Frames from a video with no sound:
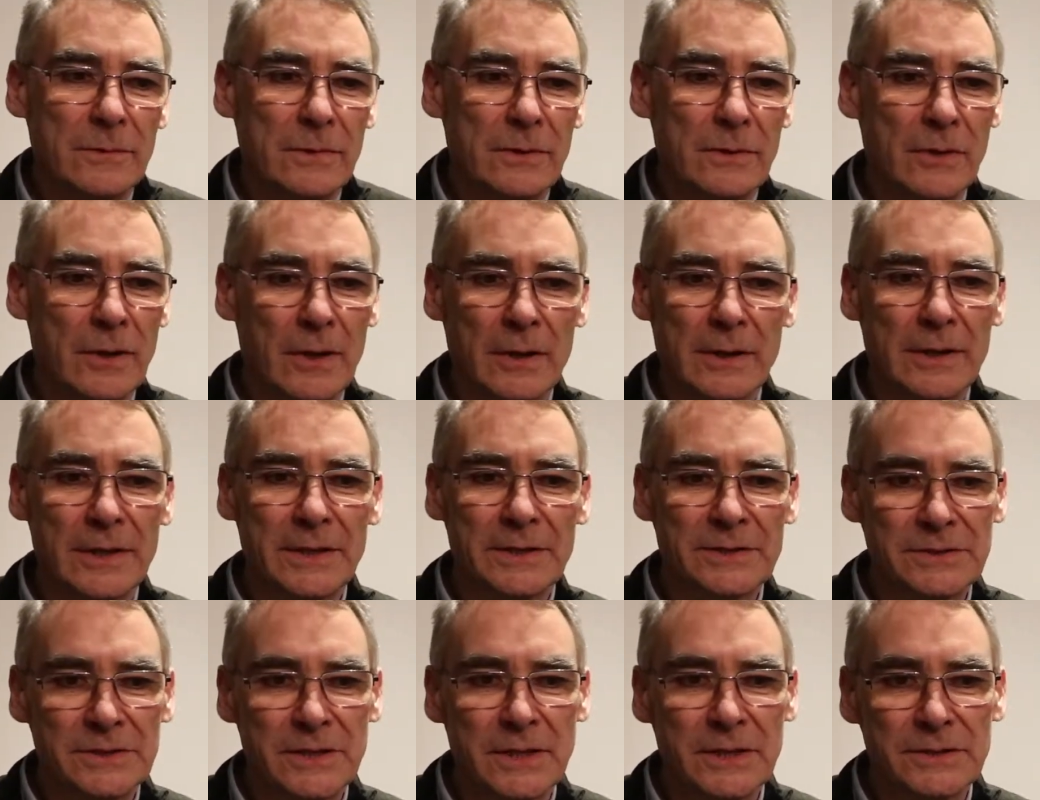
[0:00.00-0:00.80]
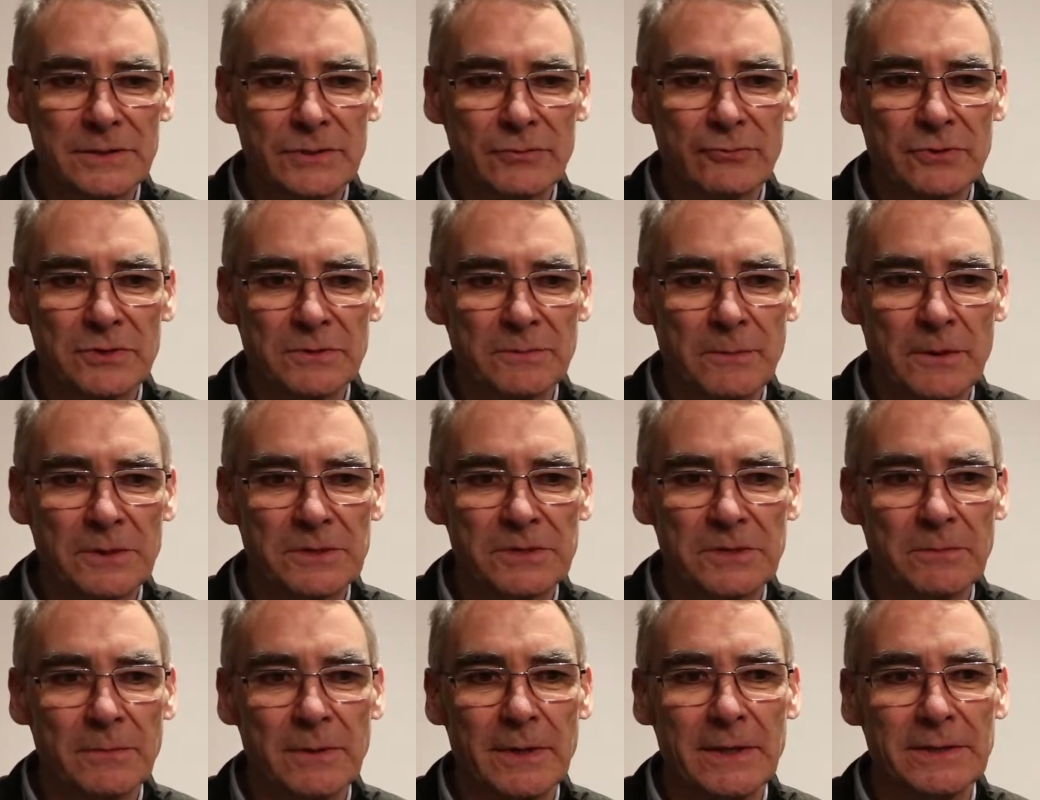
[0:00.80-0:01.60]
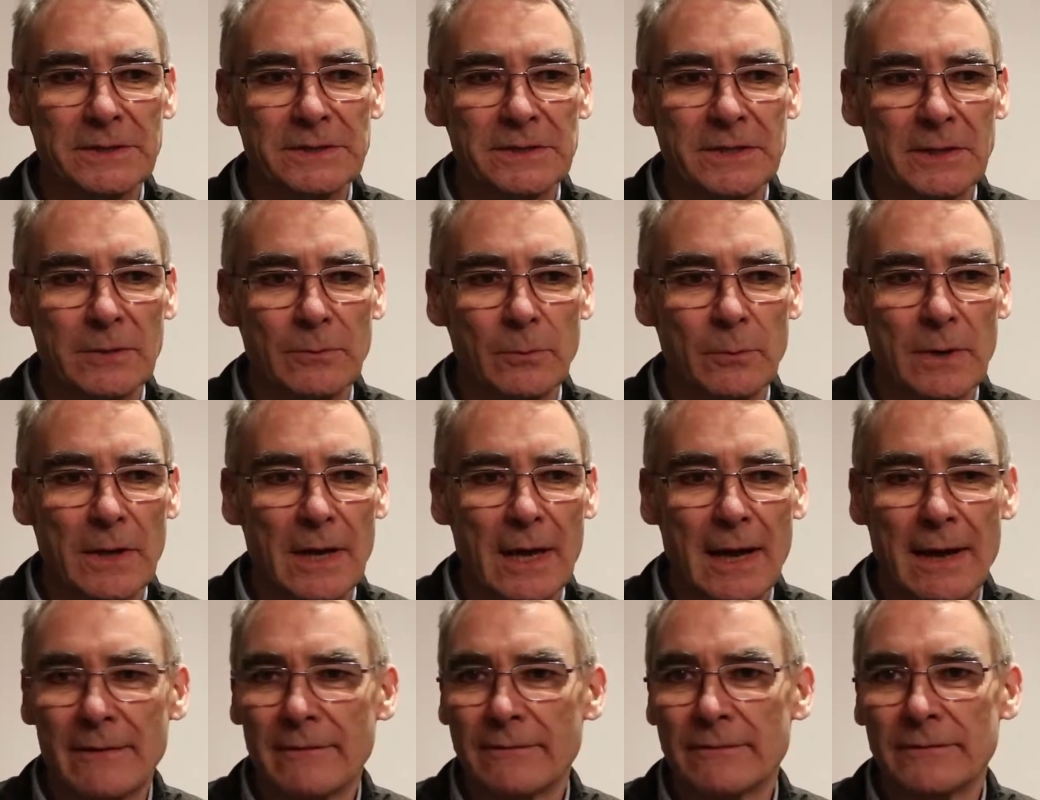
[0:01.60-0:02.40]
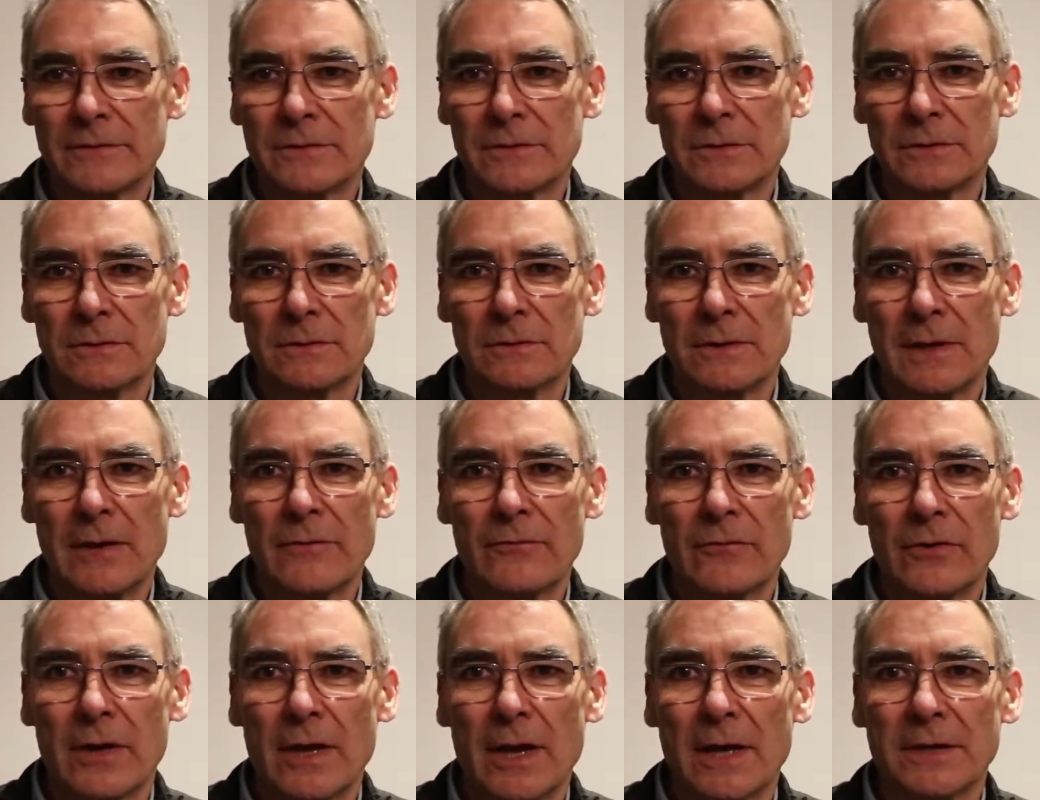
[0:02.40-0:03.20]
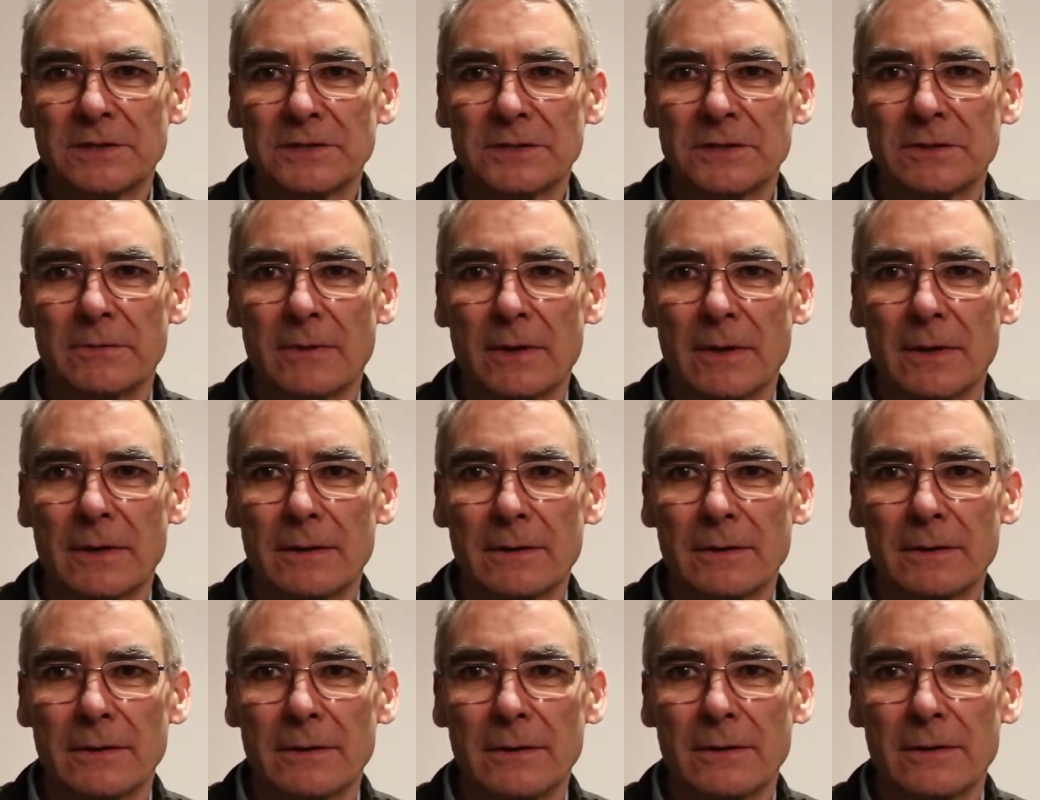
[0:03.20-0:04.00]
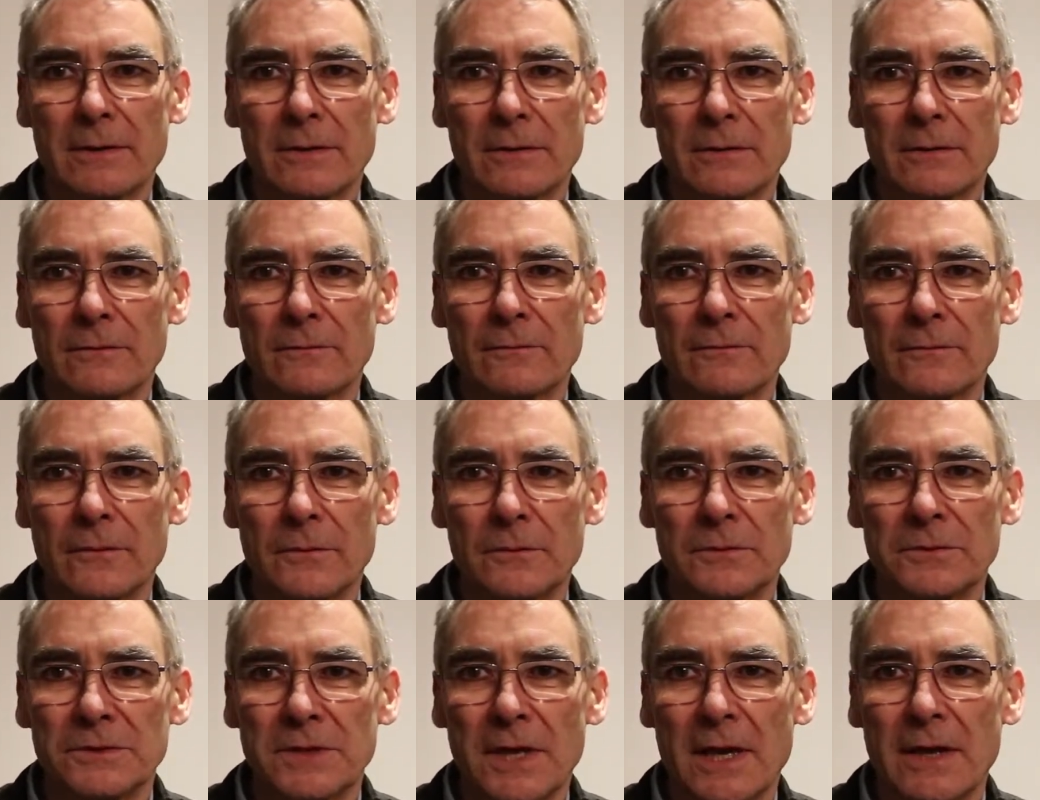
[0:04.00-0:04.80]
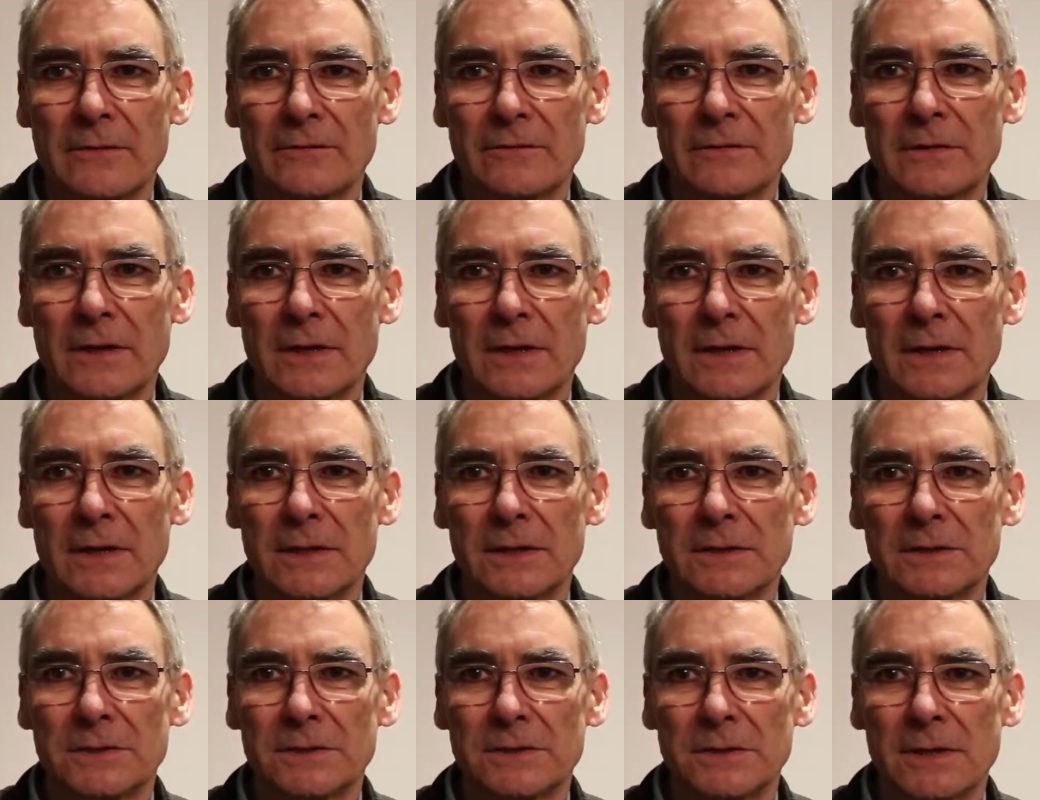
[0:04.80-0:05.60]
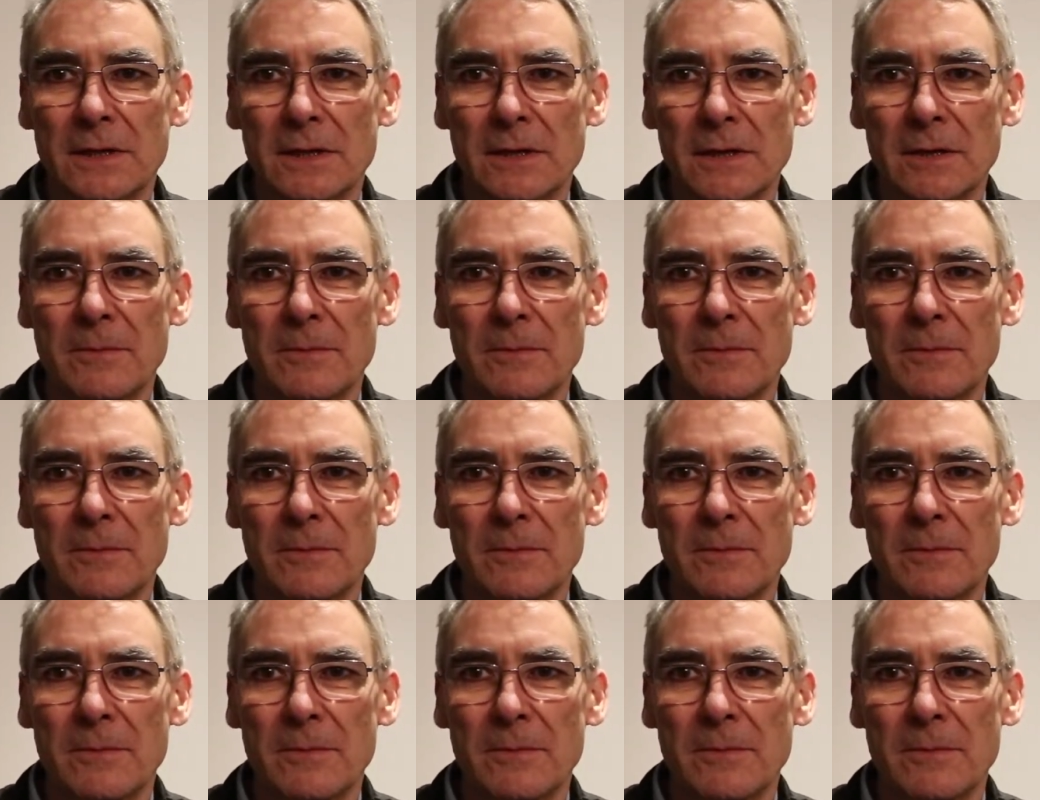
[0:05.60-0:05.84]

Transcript: you know, it's, it's a responsibility we have to every customer that food safety is a uh,